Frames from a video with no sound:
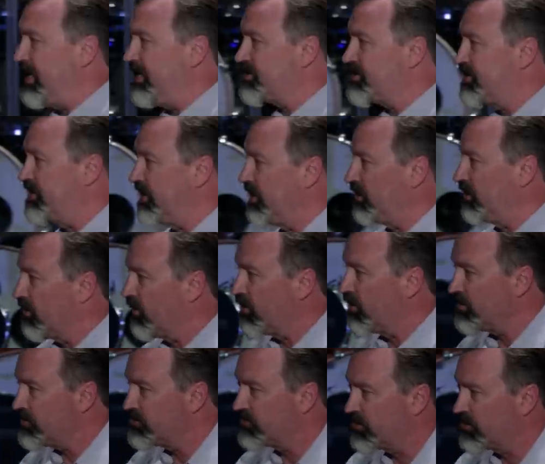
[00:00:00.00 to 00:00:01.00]
it's the
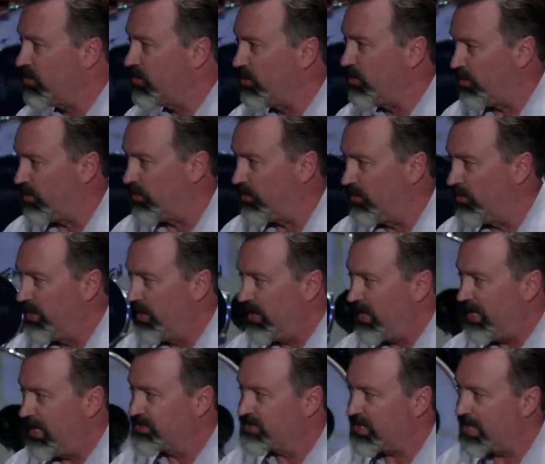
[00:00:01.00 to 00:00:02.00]
Lord's goal.
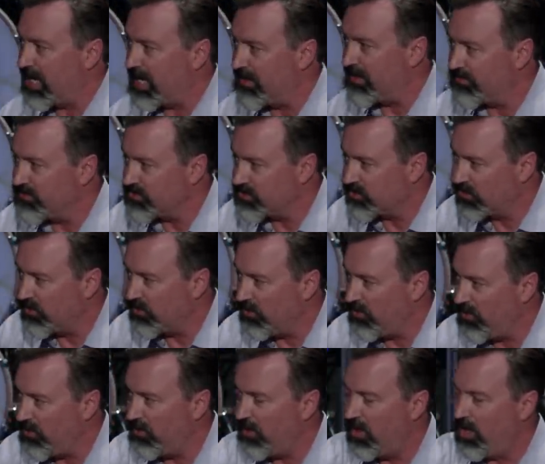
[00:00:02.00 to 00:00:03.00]
It's heaven's
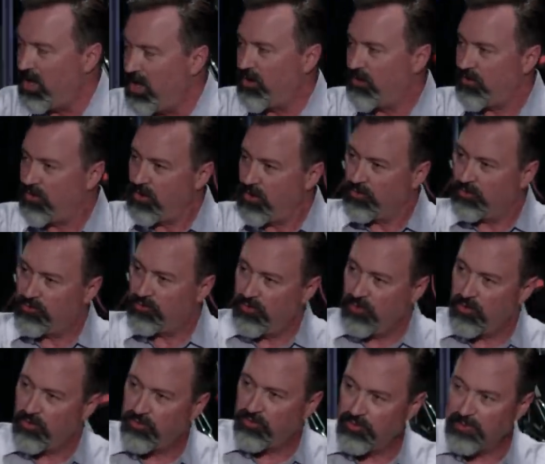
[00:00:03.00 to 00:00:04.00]
goal
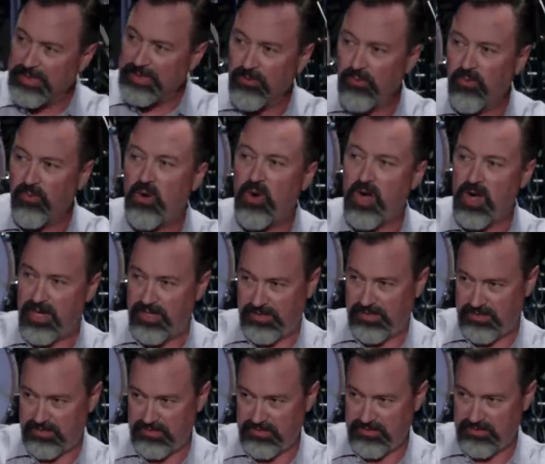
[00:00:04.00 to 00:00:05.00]
to be one.
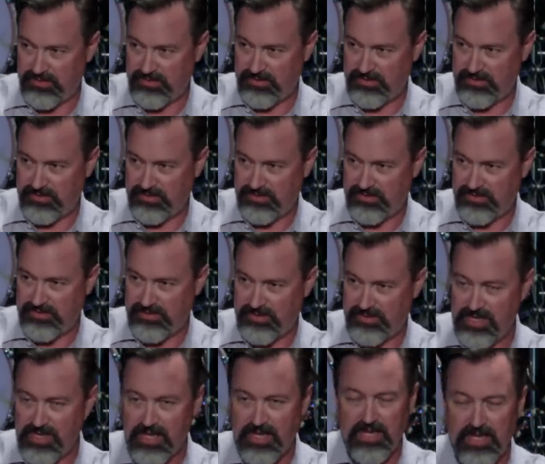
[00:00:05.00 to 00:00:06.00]

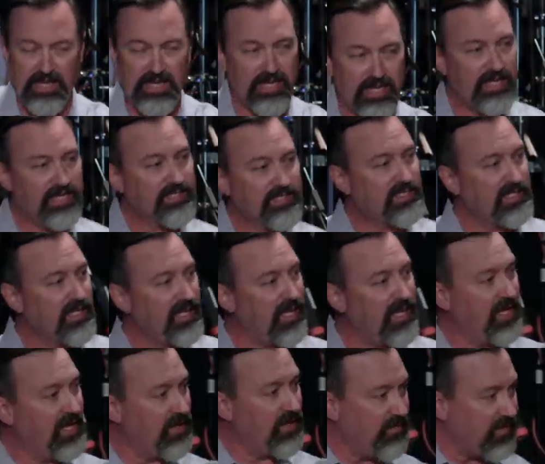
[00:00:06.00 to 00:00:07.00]
It is the
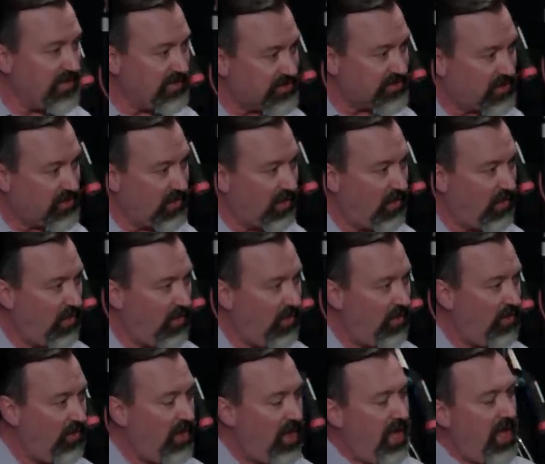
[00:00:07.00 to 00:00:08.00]
enemy's
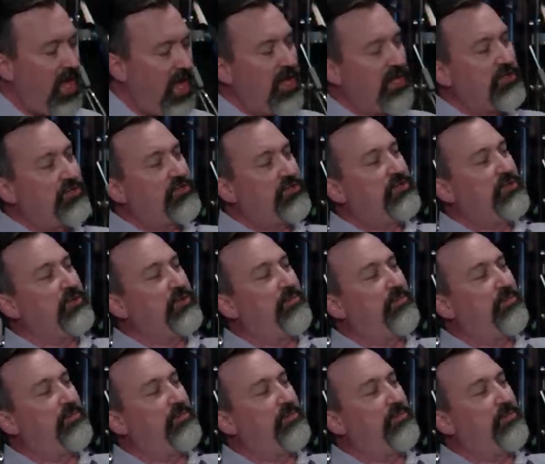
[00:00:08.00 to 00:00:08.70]
goal to